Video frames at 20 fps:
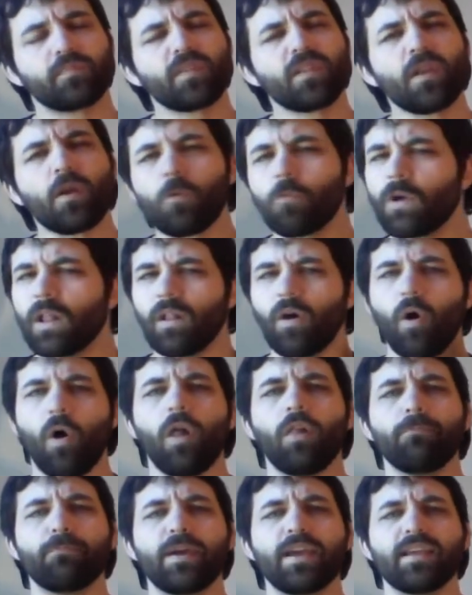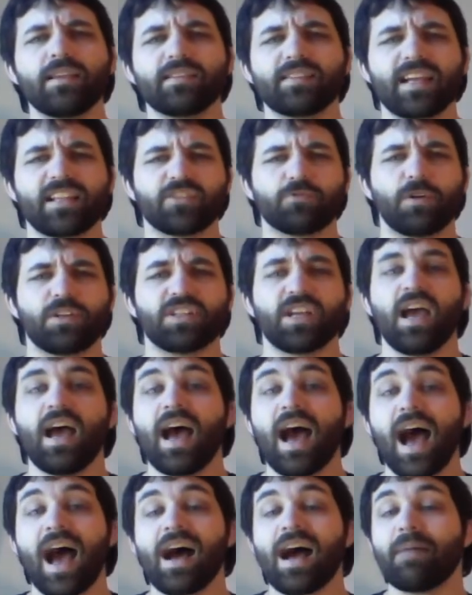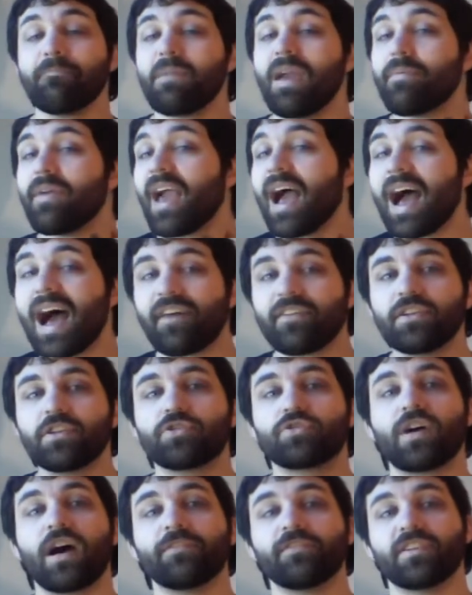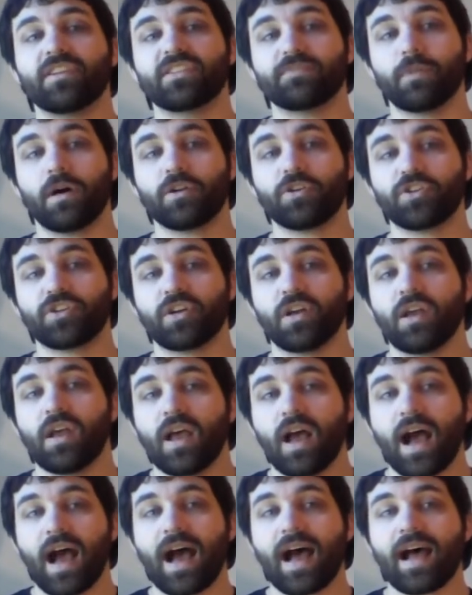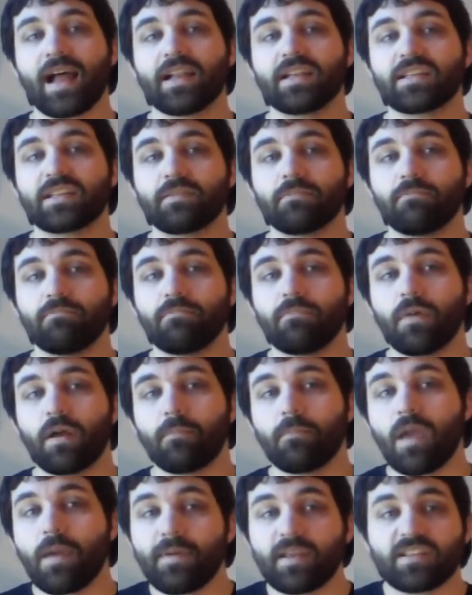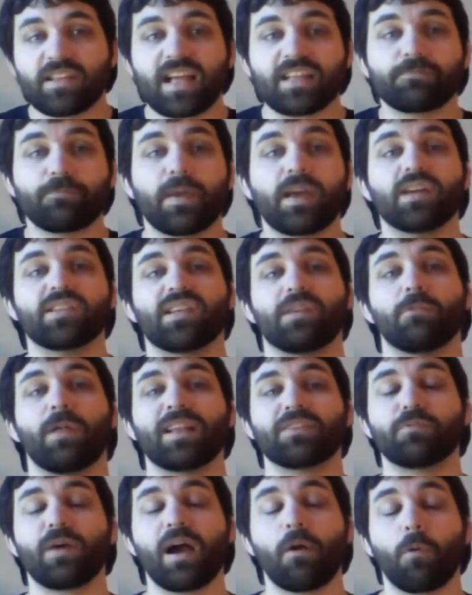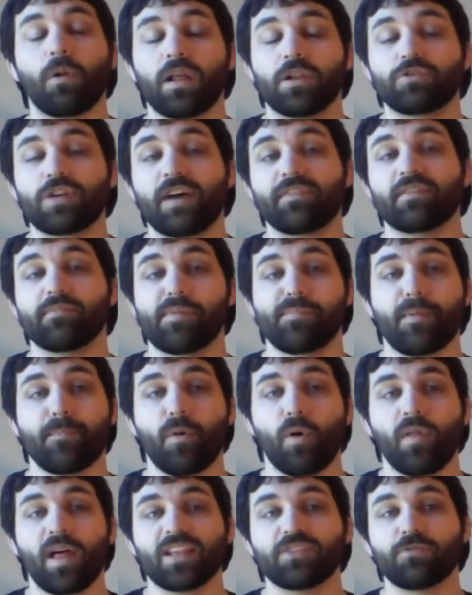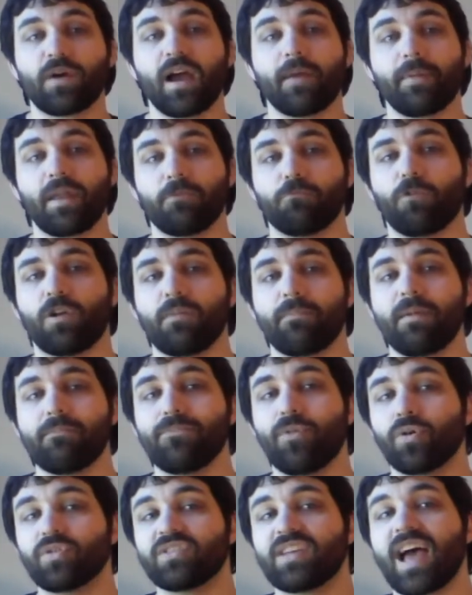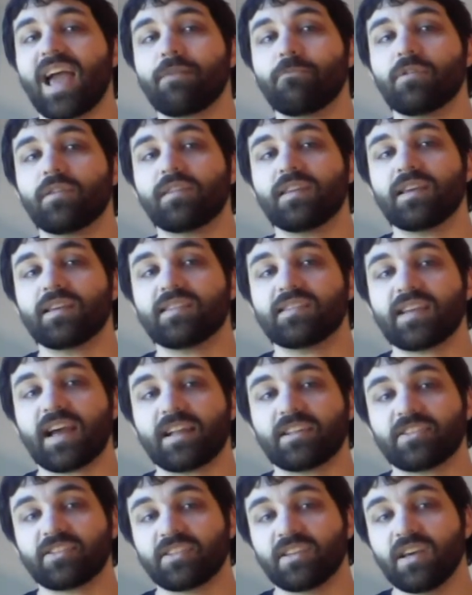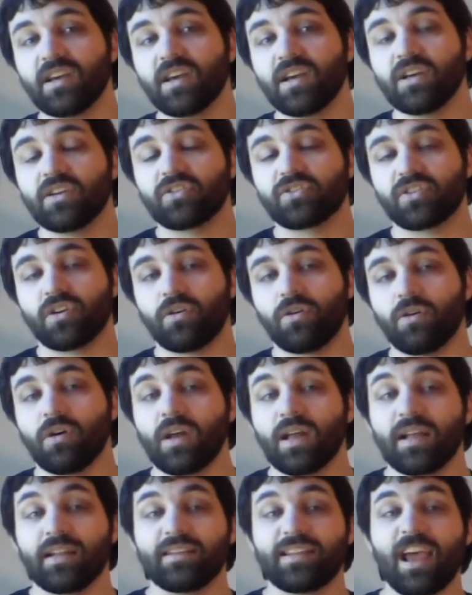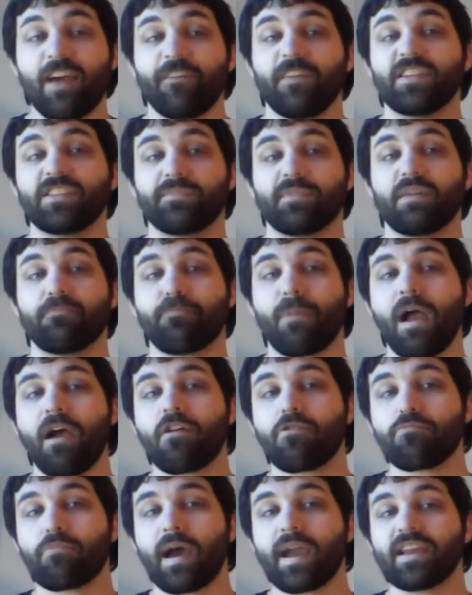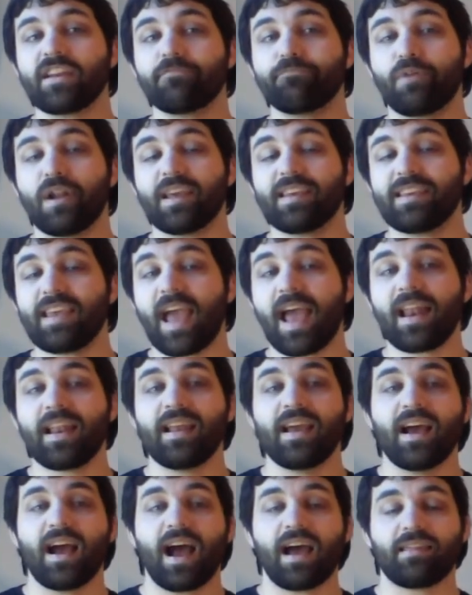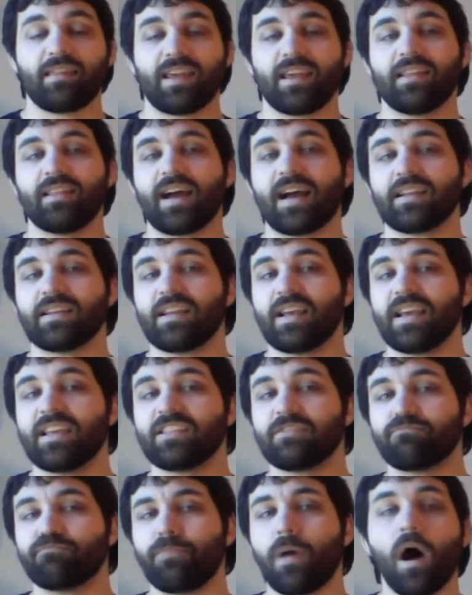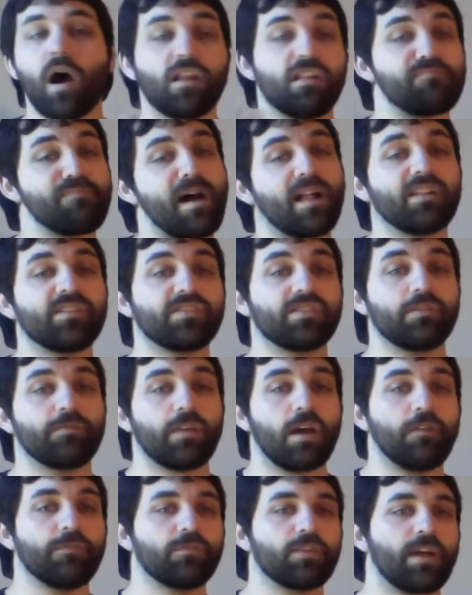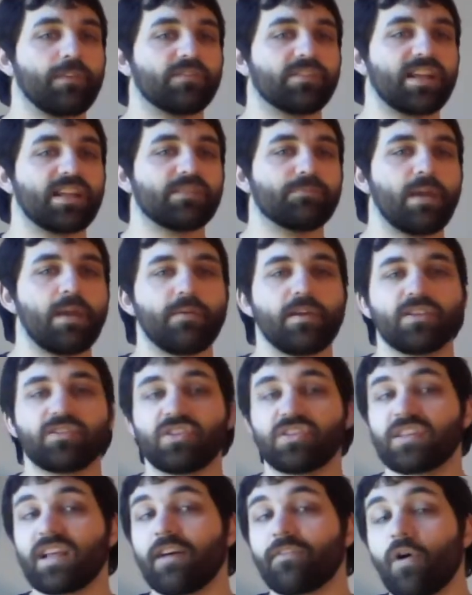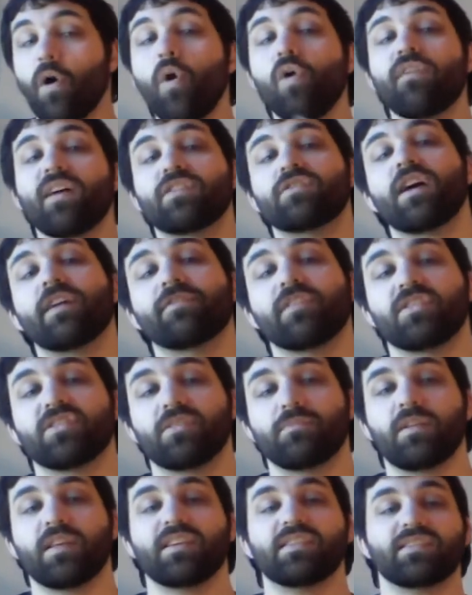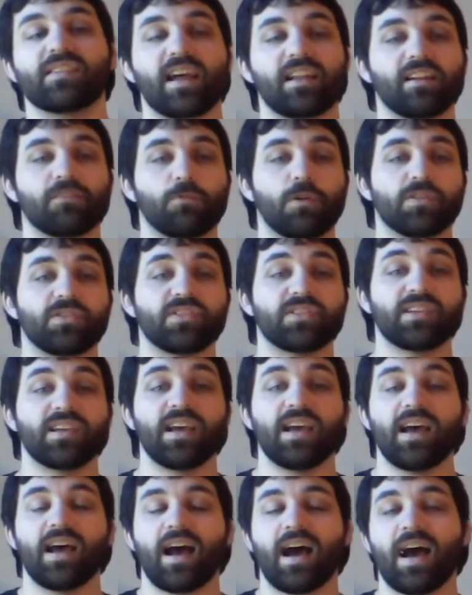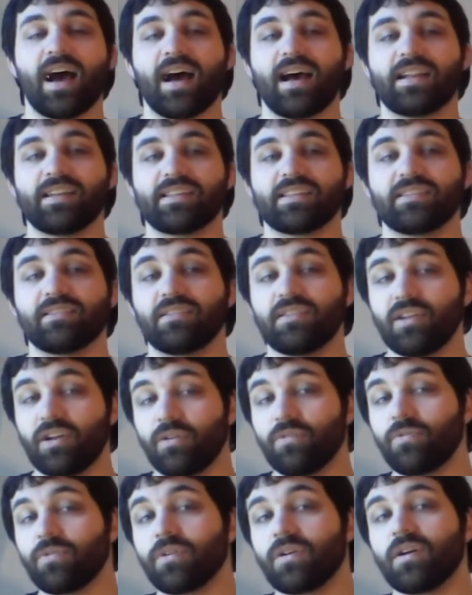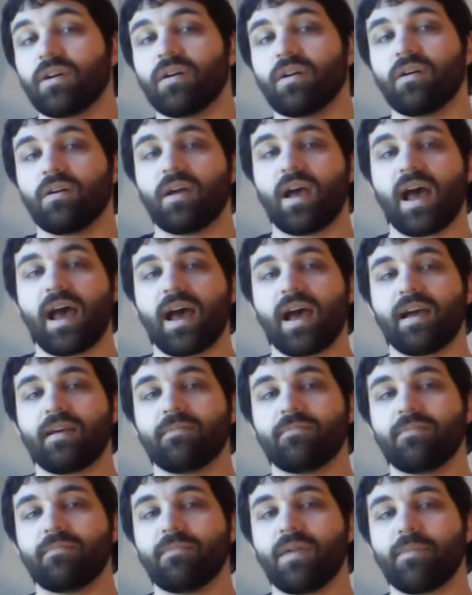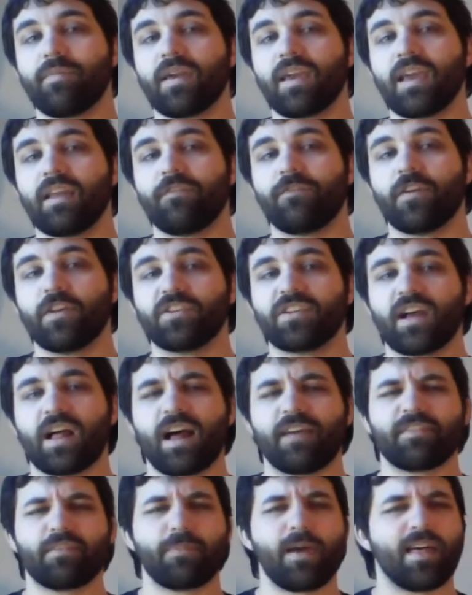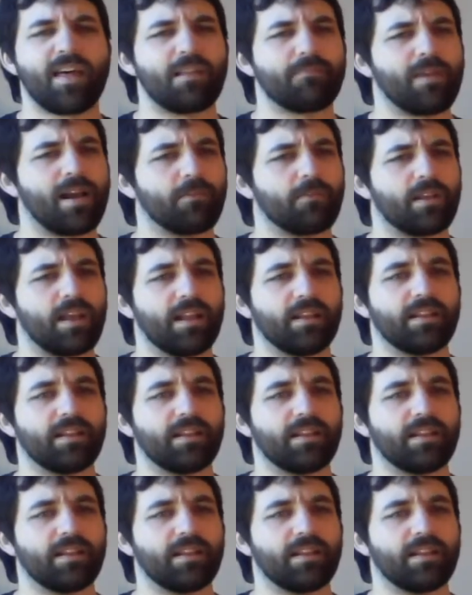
will all be sets which maybe haven't drafted as much, and maybe that's why I want to draft them a bit more. That's why I want a bit more time with these sets. So definitely something to bear in mind, but again, I think that is part of the balance of draft sets. Maybe it's just that I've overdrafted some of these standard ones, and maybe in future I'll have to bear that in mind in the